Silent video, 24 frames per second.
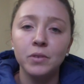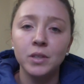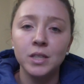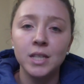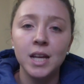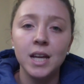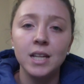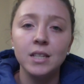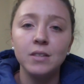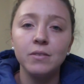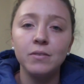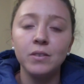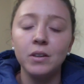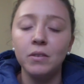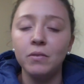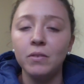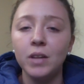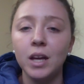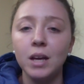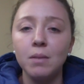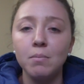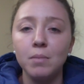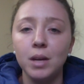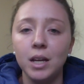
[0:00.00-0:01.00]
10 to
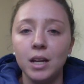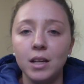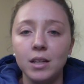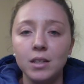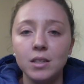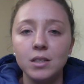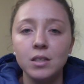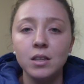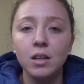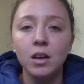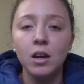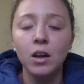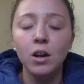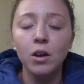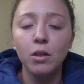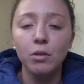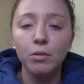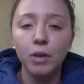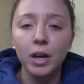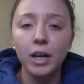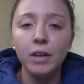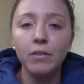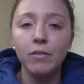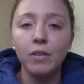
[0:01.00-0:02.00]
15 minutes,
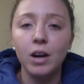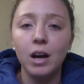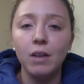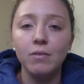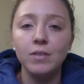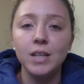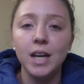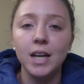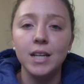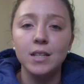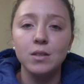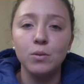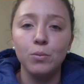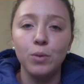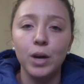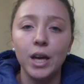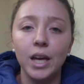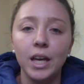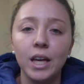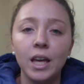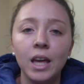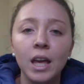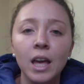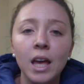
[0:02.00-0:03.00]
3 to 5 days a week,